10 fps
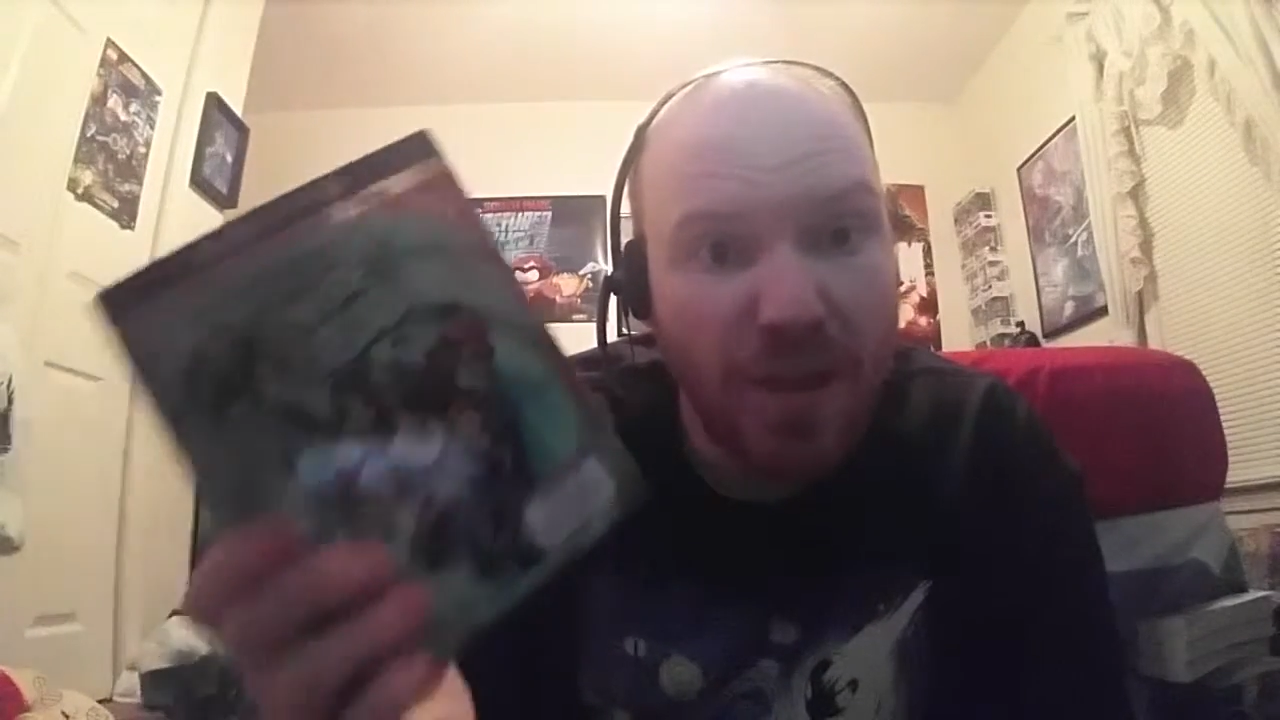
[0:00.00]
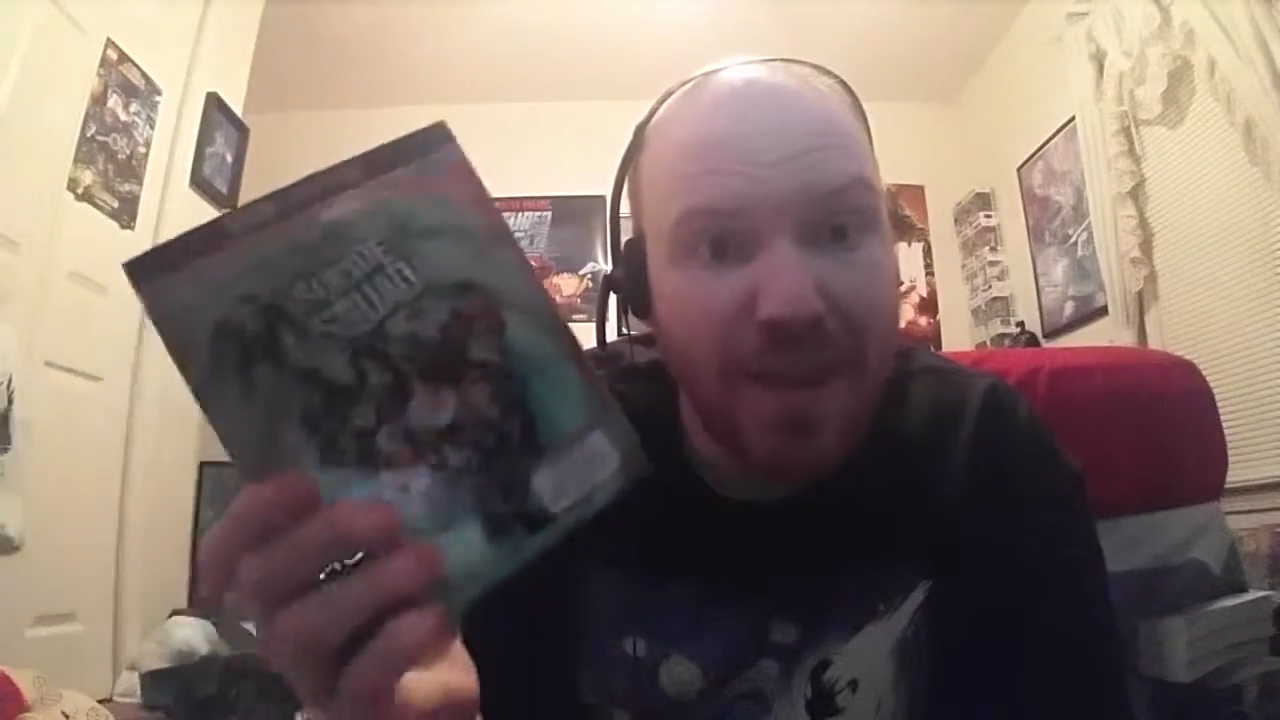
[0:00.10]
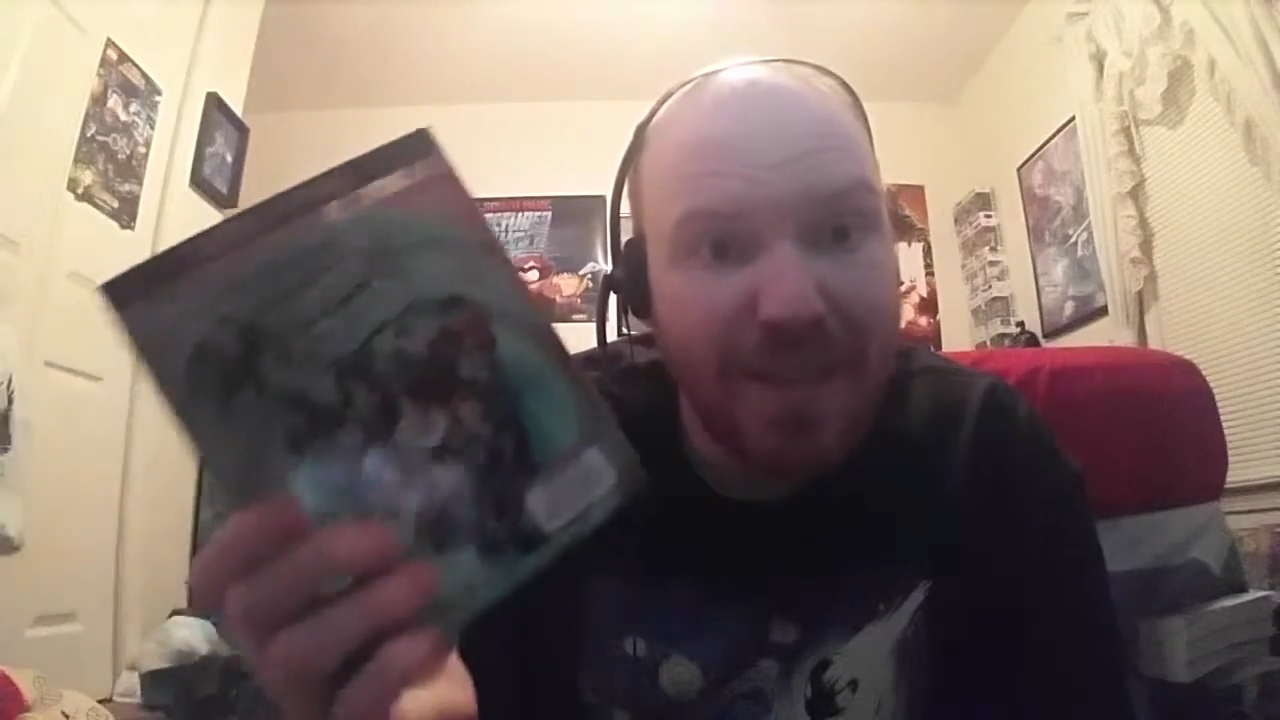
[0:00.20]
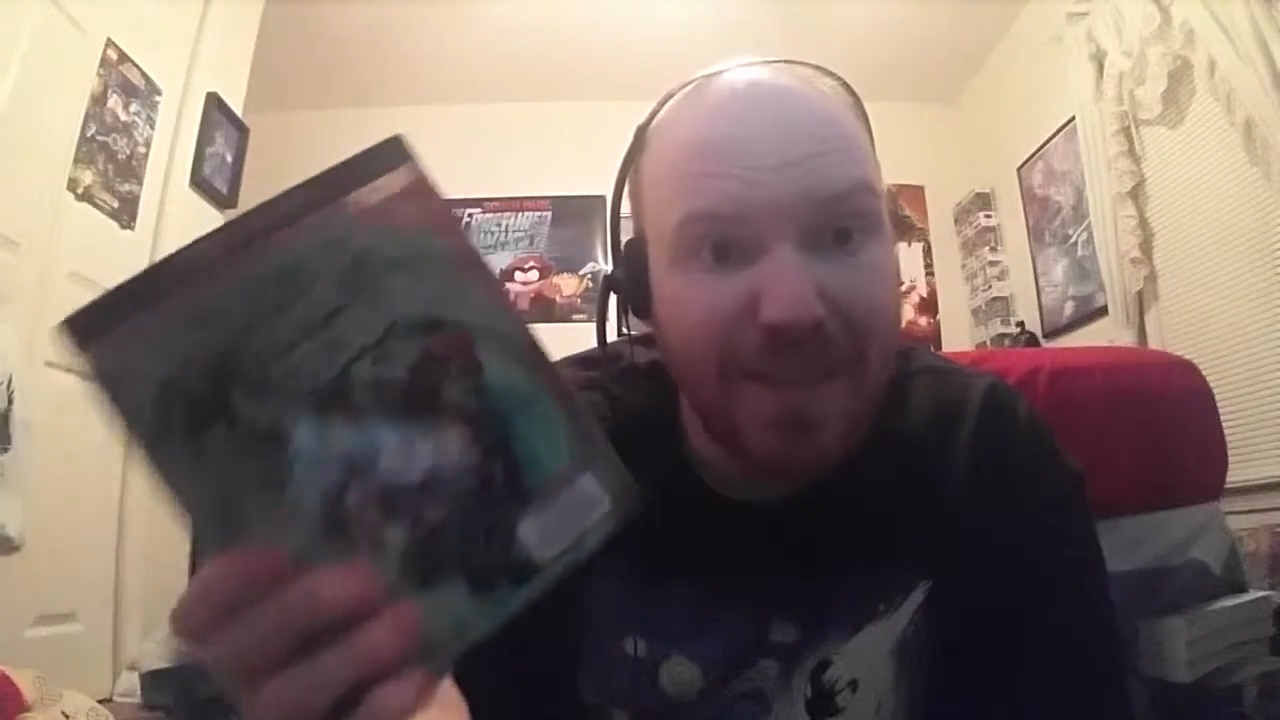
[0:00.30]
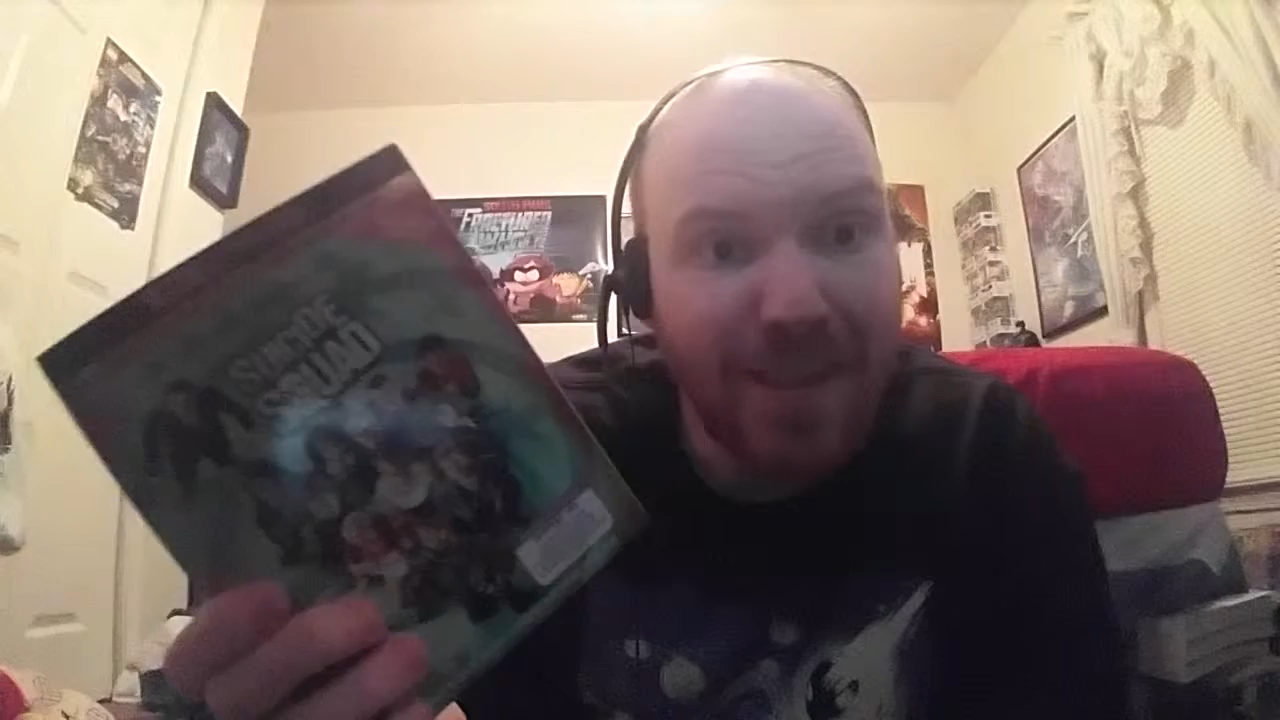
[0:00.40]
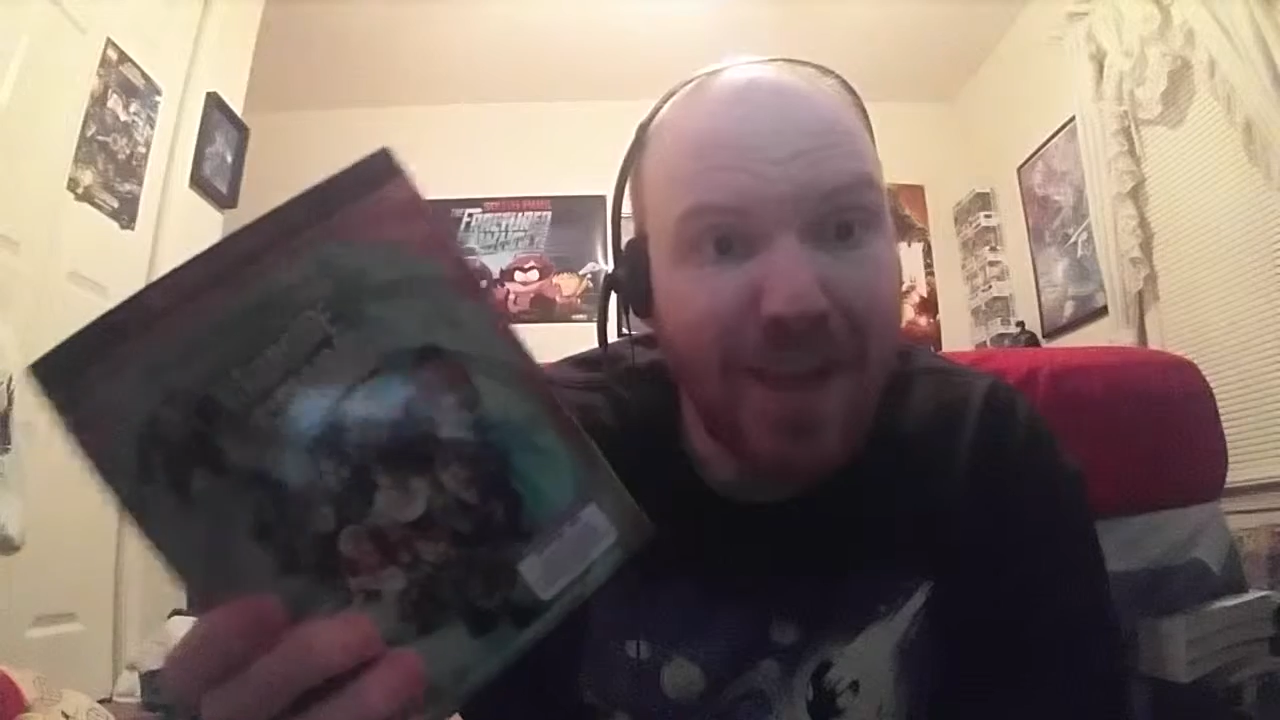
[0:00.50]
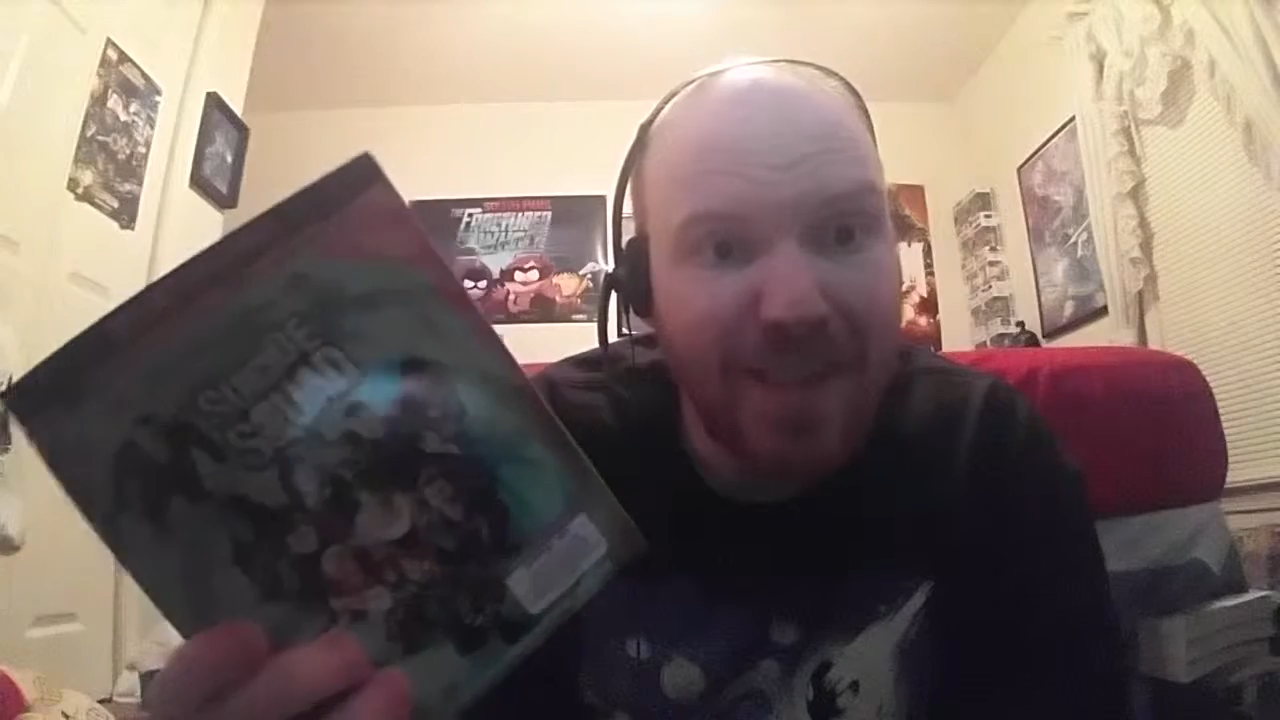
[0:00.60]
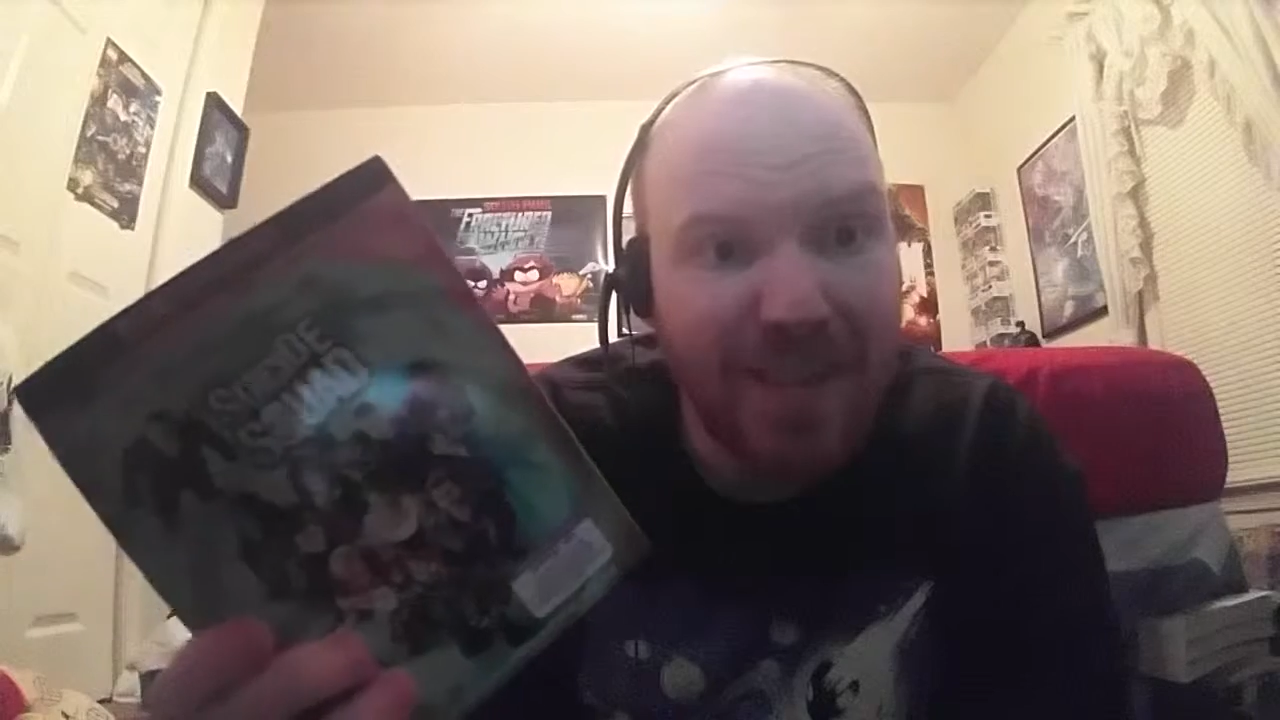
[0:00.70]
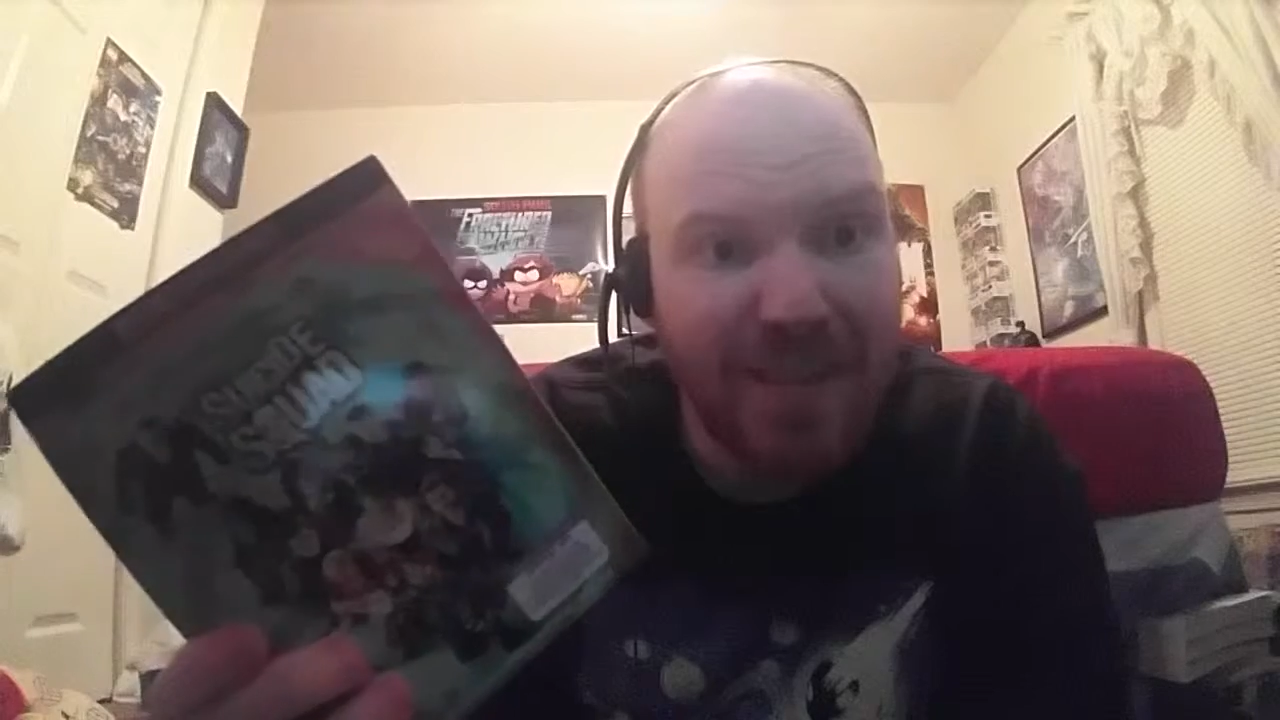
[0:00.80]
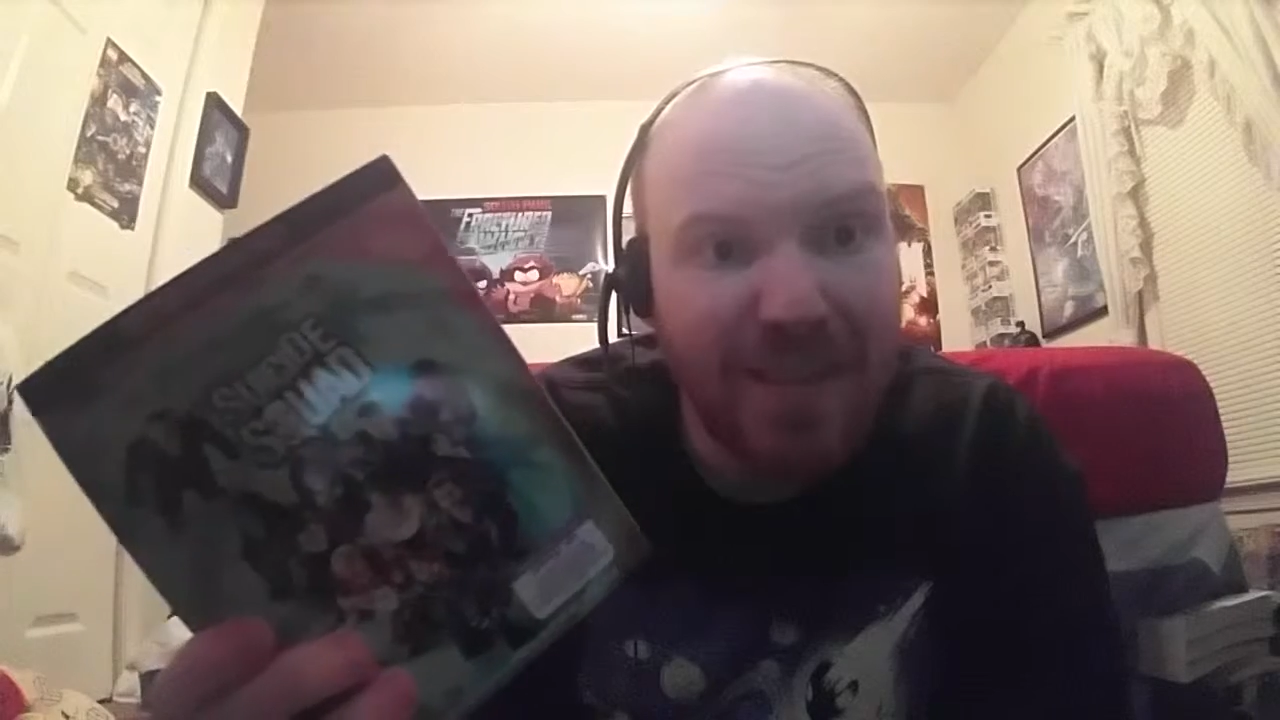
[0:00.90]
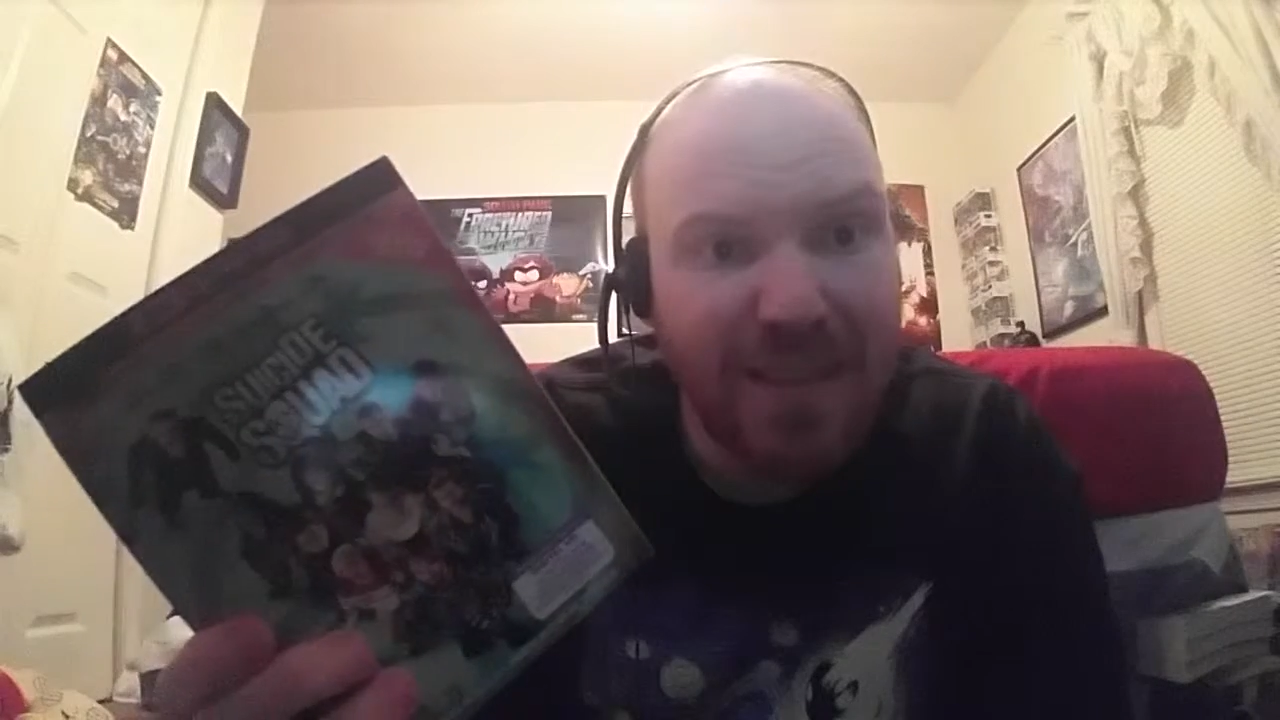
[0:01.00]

Katana,